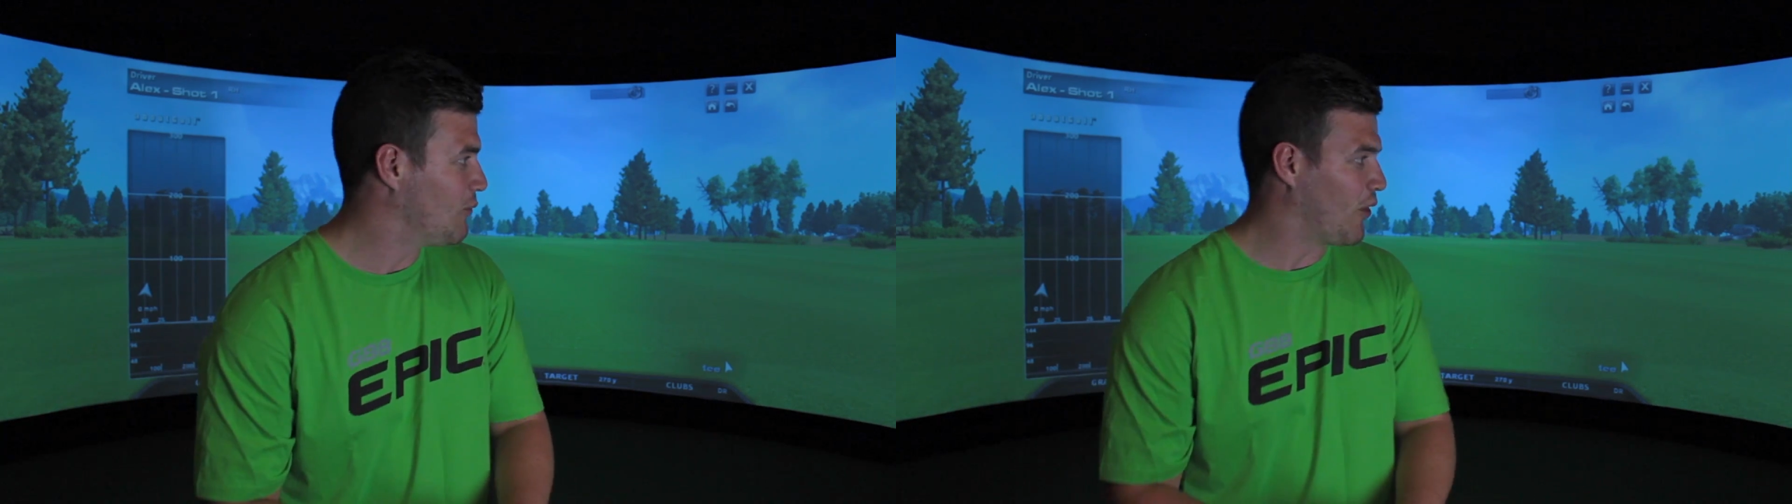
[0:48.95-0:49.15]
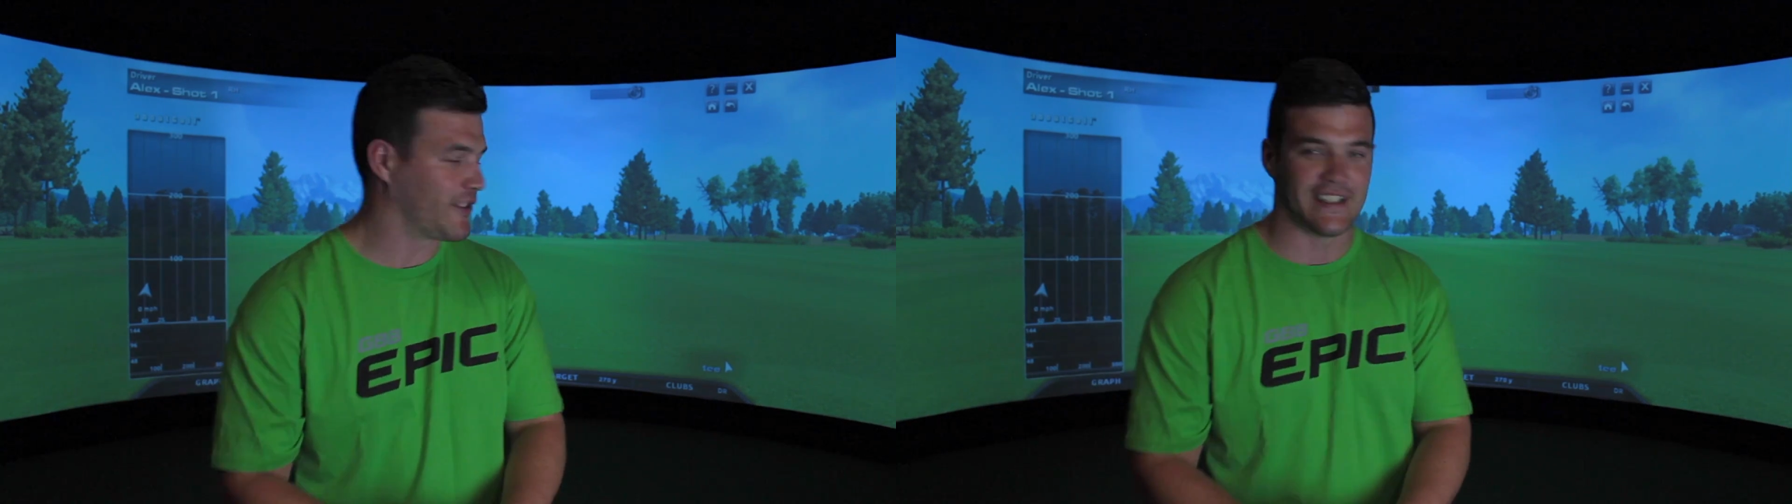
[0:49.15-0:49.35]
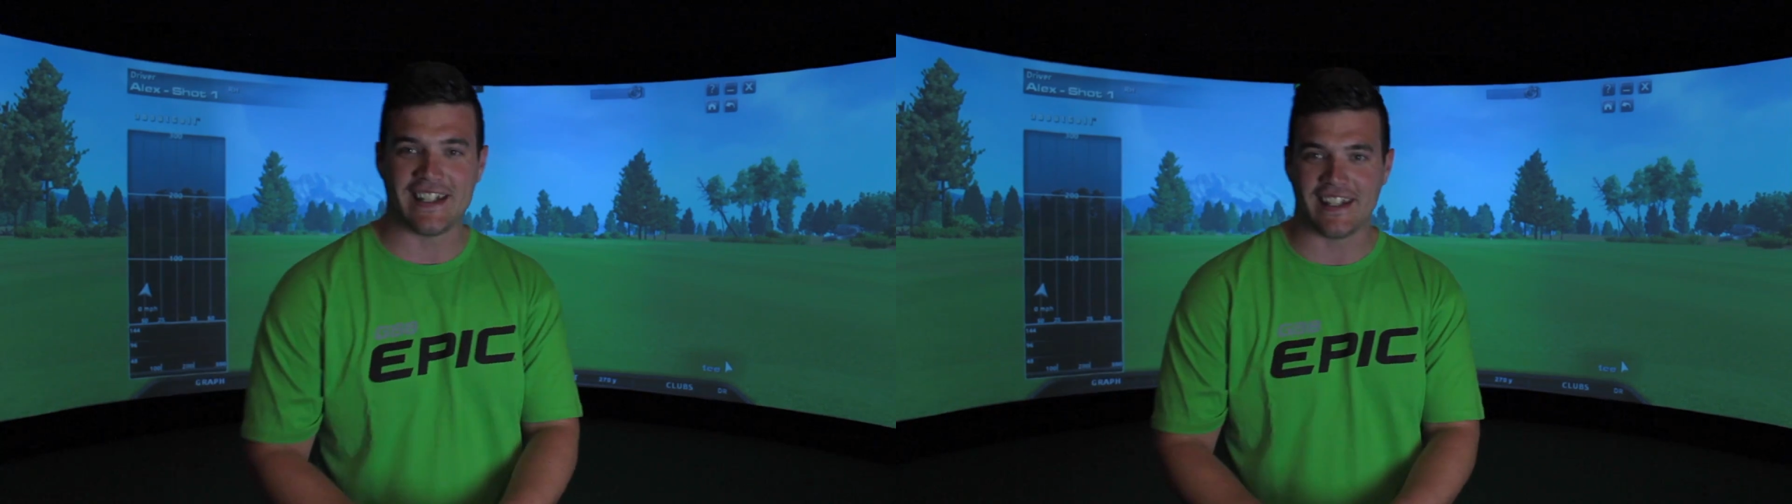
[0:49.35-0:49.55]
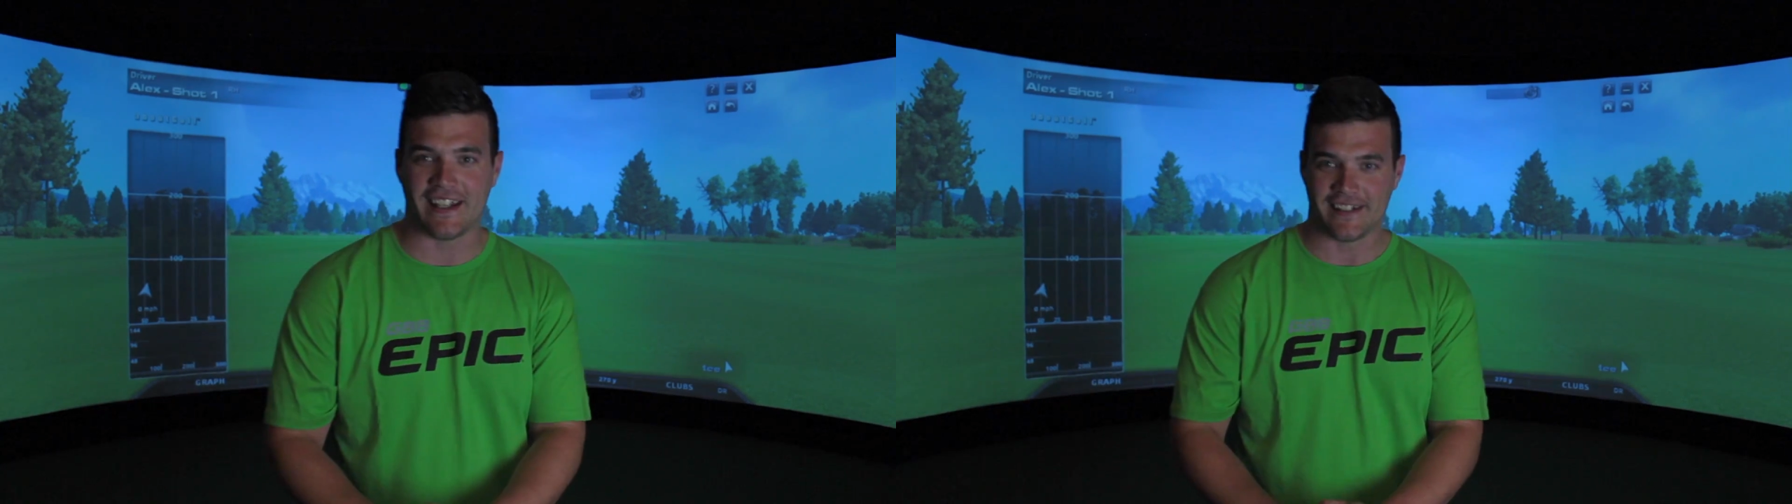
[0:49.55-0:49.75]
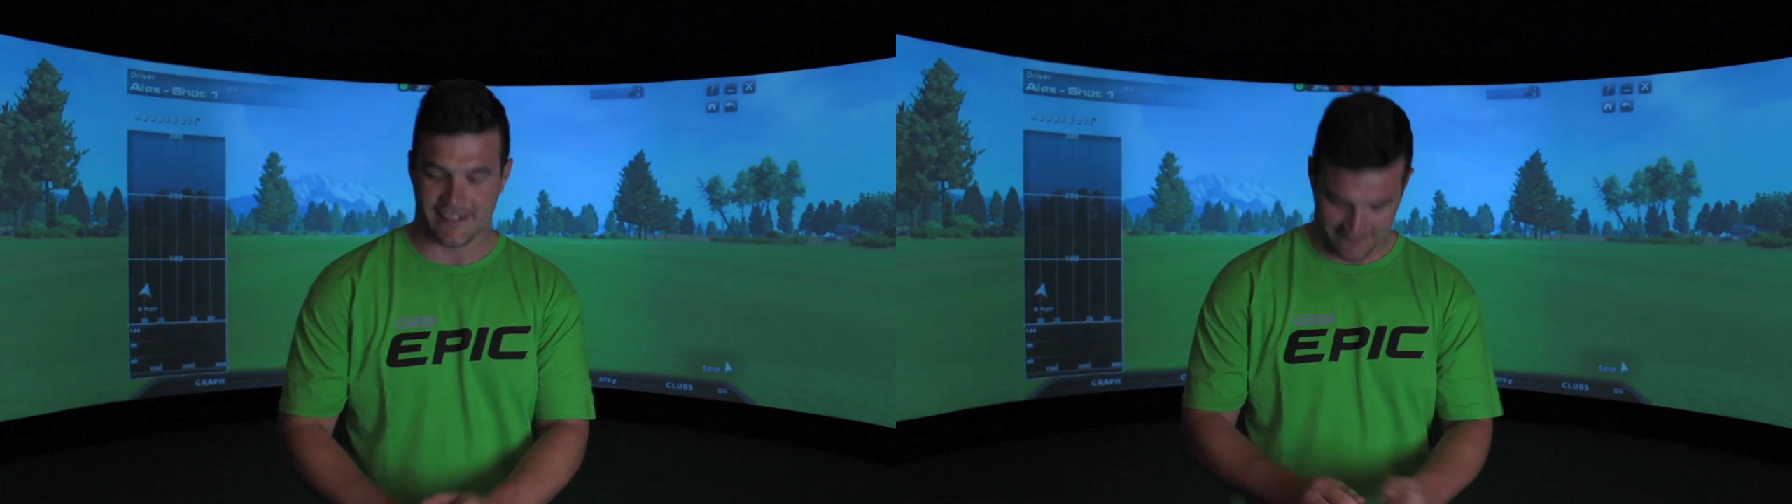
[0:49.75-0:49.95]
What an
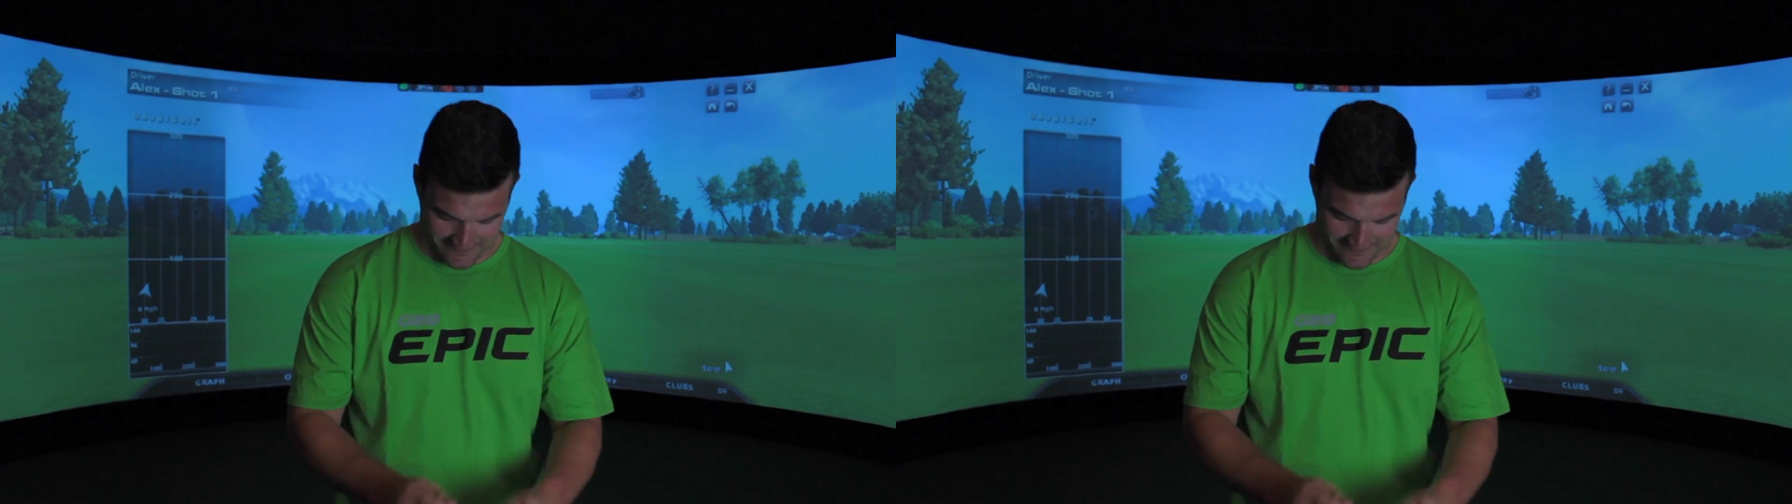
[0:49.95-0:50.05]
idiot.